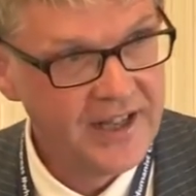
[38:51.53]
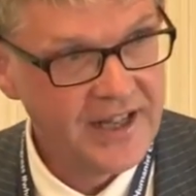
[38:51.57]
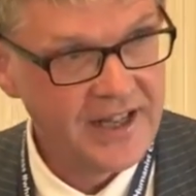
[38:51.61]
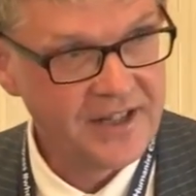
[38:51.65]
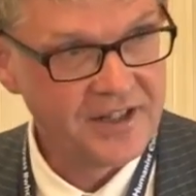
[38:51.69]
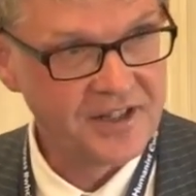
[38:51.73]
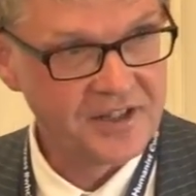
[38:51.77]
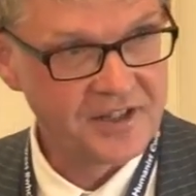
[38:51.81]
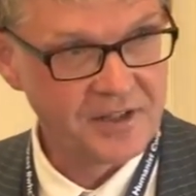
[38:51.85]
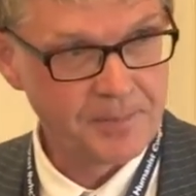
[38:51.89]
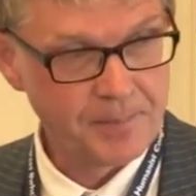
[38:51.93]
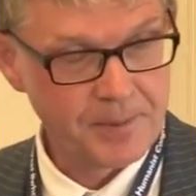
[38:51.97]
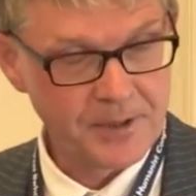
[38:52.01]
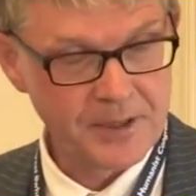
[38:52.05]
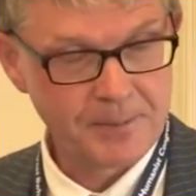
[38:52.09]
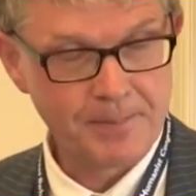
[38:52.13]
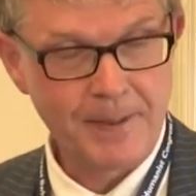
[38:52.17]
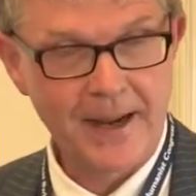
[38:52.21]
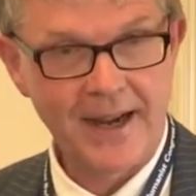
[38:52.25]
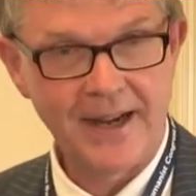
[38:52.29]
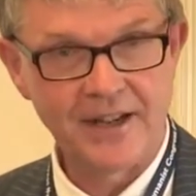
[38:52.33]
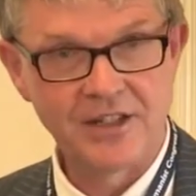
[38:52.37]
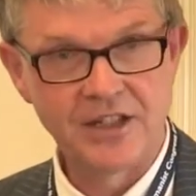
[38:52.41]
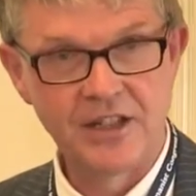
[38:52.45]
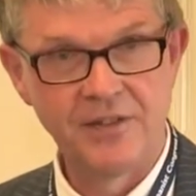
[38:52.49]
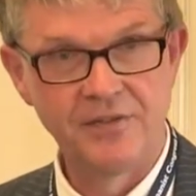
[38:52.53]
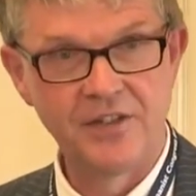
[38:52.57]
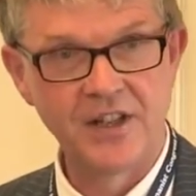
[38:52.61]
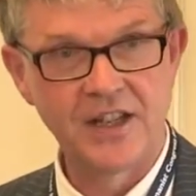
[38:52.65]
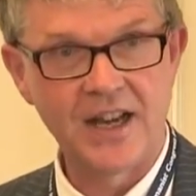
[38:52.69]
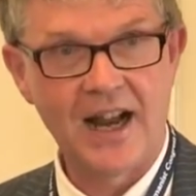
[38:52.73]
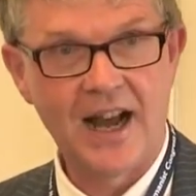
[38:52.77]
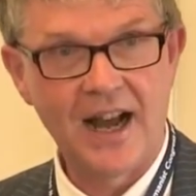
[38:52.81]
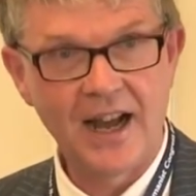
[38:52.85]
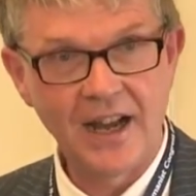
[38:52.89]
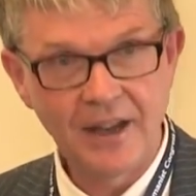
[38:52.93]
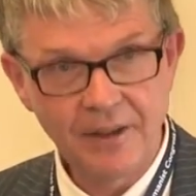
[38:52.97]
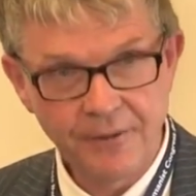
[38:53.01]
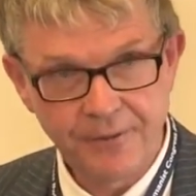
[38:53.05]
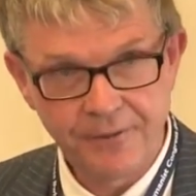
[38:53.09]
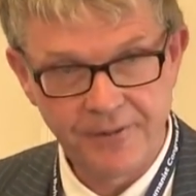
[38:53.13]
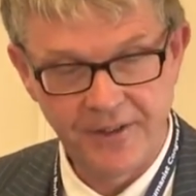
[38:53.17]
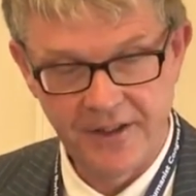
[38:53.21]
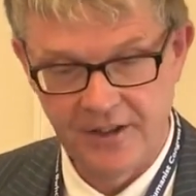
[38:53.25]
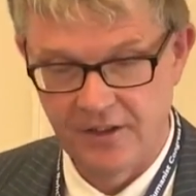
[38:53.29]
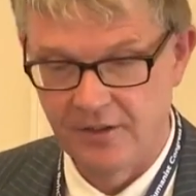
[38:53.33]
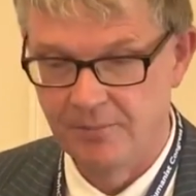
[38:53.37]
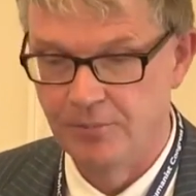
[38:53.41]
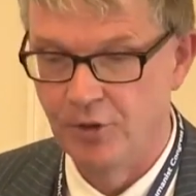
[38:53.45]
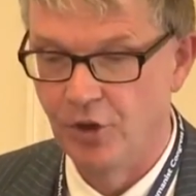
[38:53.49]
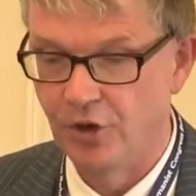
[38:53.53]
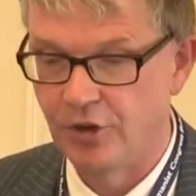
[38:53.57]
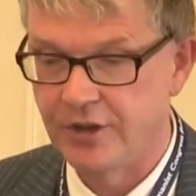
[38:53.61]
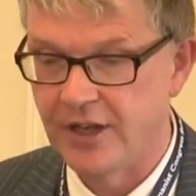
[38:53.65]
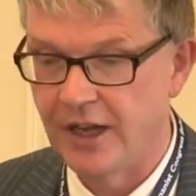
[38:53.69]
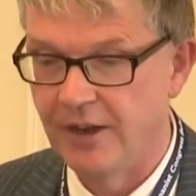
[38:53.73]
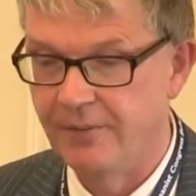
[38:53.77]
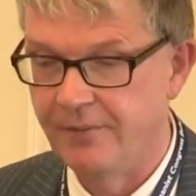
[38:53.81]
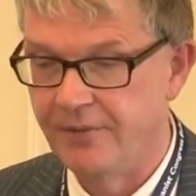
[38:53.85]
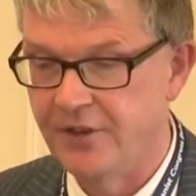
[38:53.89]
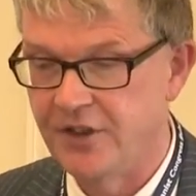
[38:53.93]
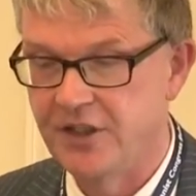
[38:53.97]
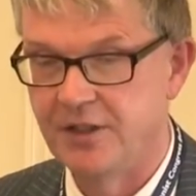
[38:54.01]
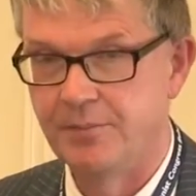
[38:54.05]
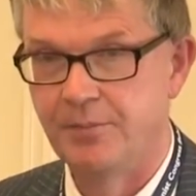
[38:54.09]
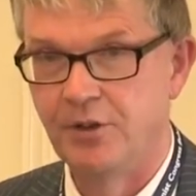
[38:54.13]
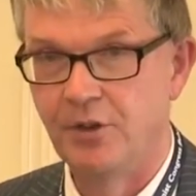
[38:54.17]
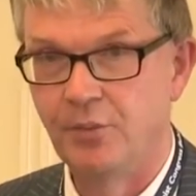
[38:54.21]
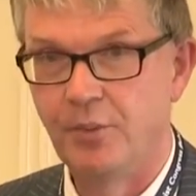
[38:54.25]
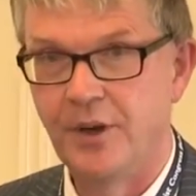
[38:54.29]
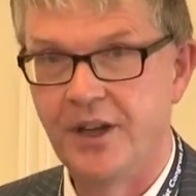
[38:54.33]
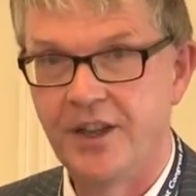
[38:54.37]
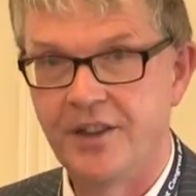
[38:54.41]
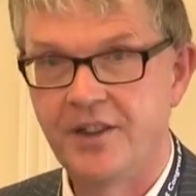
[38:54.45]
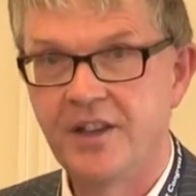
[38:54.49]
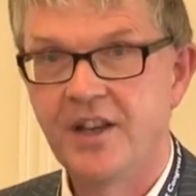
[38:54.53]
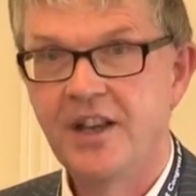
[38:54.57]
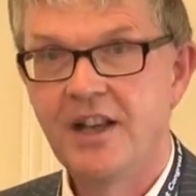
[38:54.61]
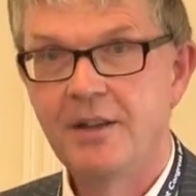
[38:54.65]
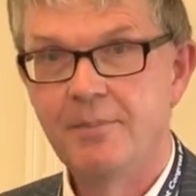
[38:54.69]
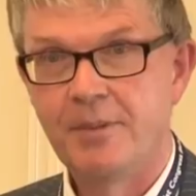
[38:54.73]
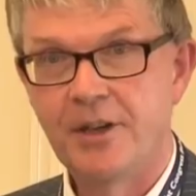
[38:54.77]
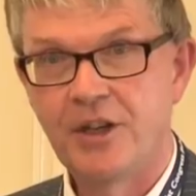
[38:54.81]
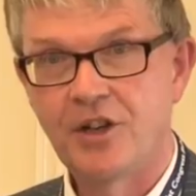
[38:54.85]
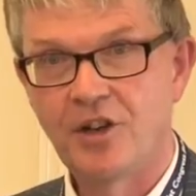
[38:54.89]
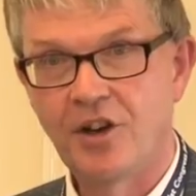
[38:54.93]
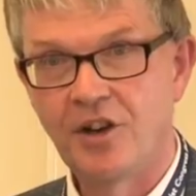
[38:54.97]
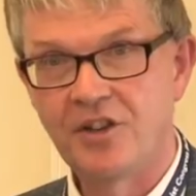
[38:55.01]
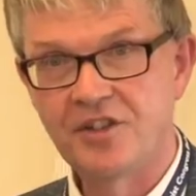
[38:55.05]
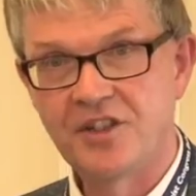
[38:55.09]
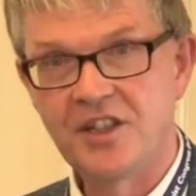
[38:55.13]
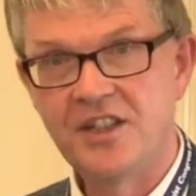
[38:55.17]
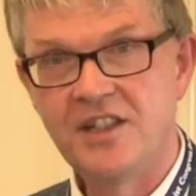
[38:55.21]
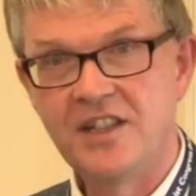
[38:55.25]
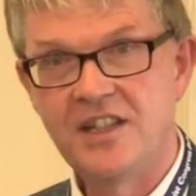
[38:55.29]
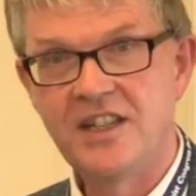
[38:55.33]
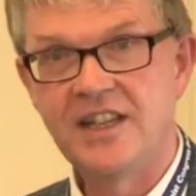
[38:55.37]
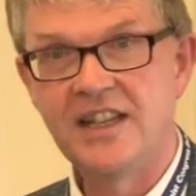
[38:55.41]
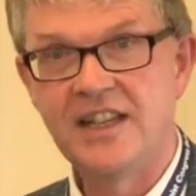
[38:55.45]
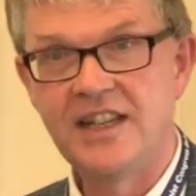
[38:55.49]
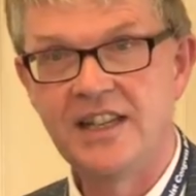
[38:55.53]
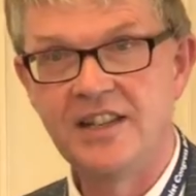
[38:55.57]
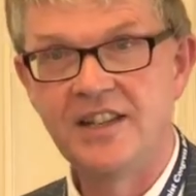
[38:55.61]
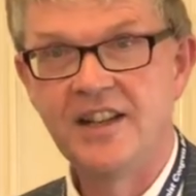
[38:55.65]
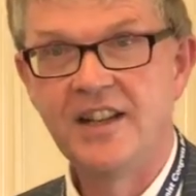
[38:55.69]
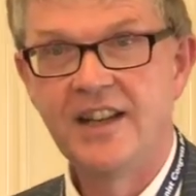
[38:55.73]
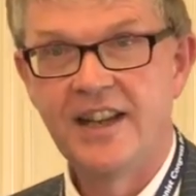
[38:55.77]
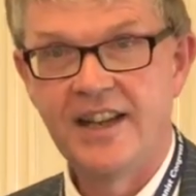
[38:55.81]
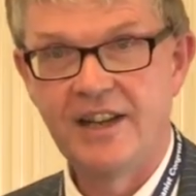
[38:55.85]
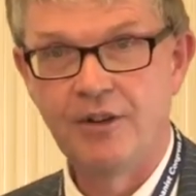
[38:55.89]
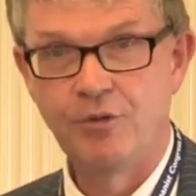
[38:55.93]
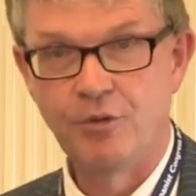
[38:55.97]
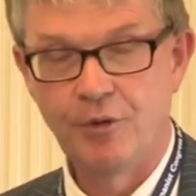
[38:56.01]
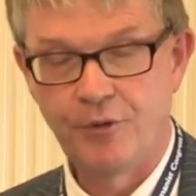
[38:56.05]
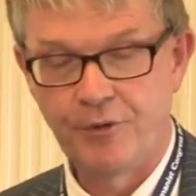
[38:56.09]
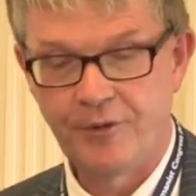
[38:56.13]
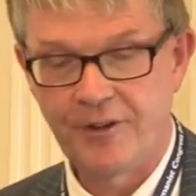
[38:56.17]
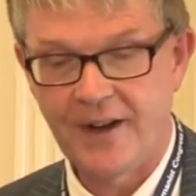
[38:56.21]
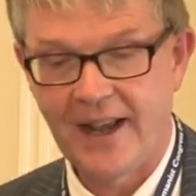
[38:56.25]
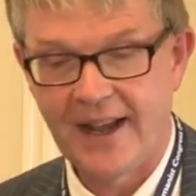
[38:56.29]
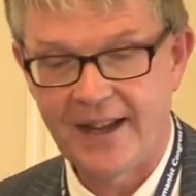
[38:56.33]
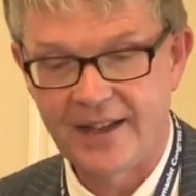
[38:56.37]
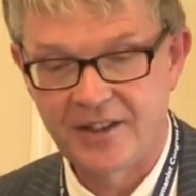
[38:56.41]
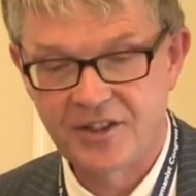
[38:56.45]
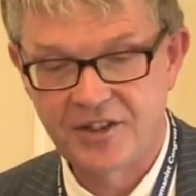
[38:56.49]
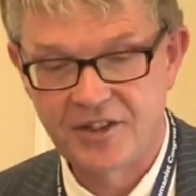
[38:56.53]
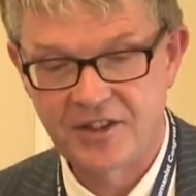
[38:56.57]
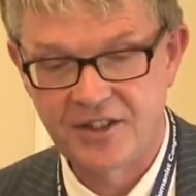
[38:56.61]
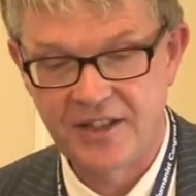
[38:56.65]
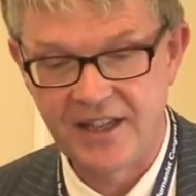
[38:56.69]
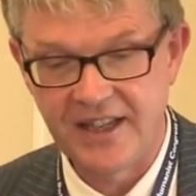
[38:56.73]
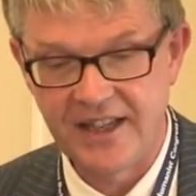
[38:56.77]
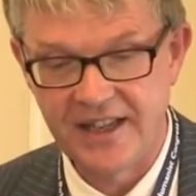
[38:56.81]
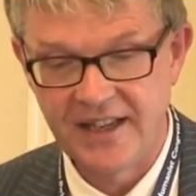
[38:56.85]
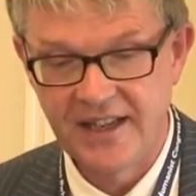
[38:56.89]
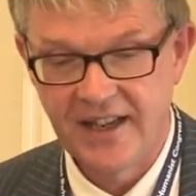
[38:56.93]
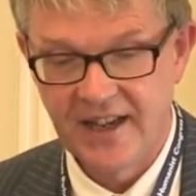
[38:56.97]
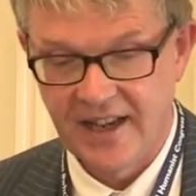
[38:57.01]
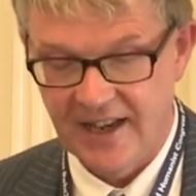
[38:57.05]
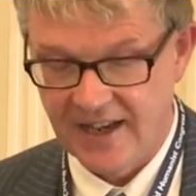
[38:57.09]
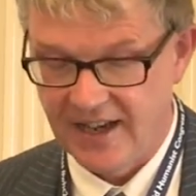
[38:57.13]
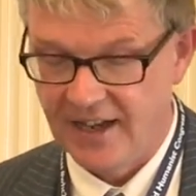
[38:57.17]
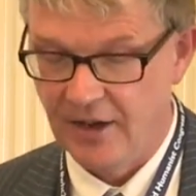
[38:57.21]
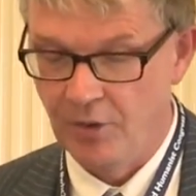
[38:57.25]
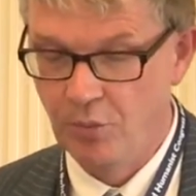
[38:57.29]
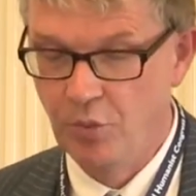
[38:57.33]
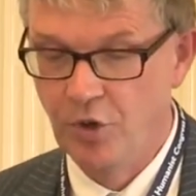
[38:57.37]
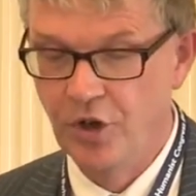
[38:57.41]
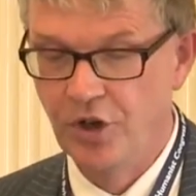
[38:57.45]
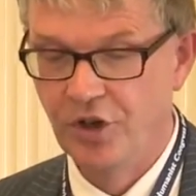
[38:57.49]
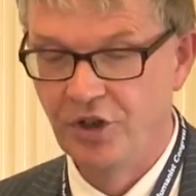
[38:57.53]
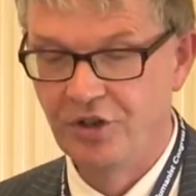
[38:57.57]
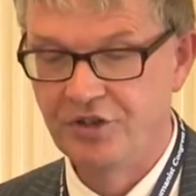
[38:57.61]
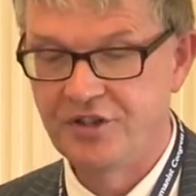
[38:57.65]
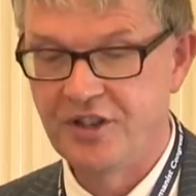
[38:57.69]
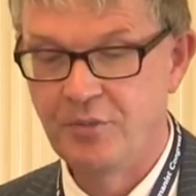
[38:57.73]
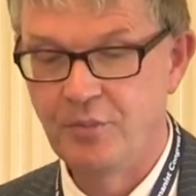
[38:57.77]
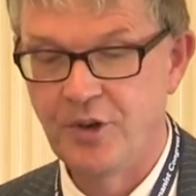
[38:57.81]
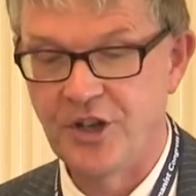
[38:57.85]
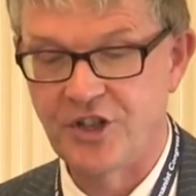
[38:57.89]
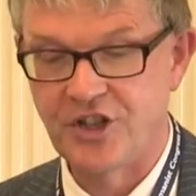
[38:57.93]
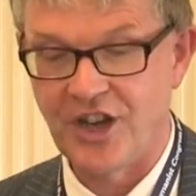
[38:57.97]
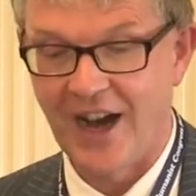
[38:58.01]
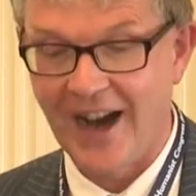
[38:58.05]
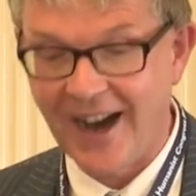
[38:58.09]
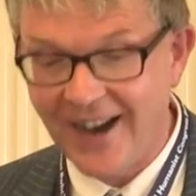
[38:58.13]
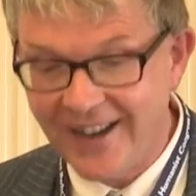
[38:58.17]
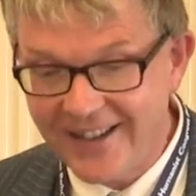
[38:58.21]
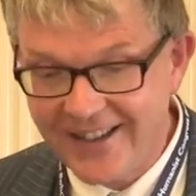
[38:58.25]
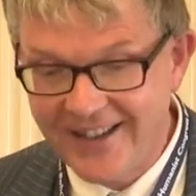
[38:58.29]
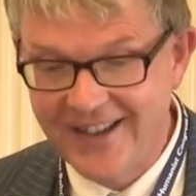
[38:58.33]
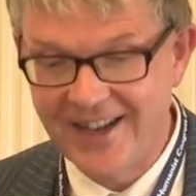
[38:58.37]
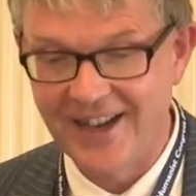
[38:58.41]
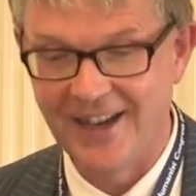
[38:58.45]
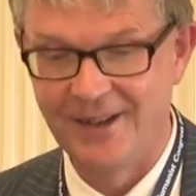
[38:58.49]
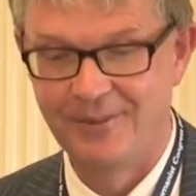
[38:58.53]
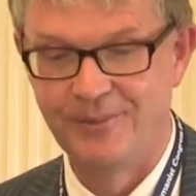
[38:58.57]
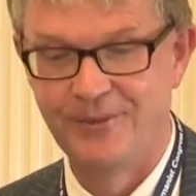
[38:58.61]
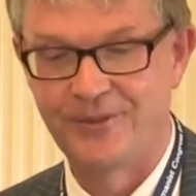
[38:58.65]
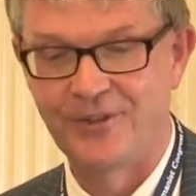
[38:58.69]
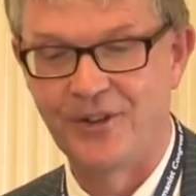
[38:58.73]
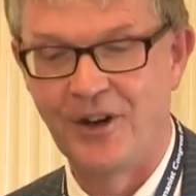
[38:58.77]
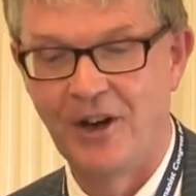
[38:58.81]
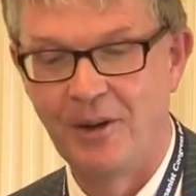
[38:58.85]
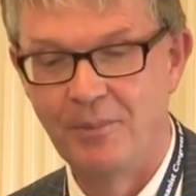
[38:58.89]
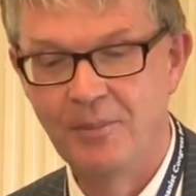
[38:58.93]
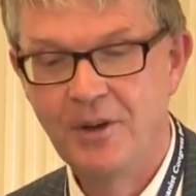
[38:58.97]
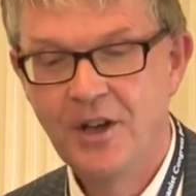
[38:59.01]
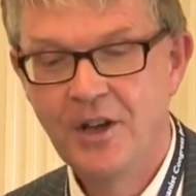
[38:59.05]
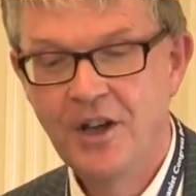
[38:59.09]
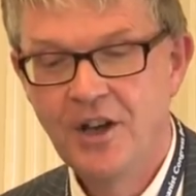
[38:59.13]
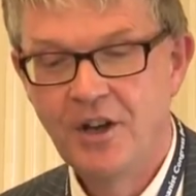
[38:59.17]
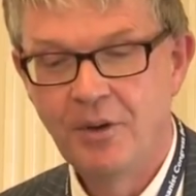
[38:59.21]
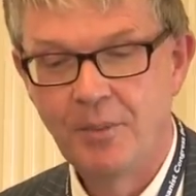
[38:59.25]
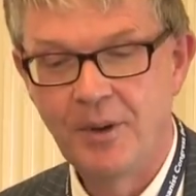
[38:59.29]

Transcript: it is a perspective that I feel more comfortable with because indeed it reflects the world in which I come from,